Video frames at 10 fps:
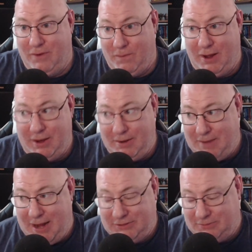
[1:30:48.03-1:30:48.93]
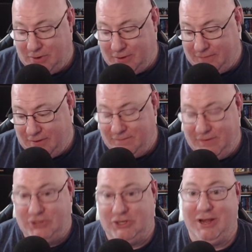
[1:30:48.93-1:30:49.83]
Wanda Maximoff and
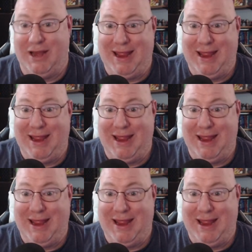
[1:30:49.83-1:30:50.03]
Vision,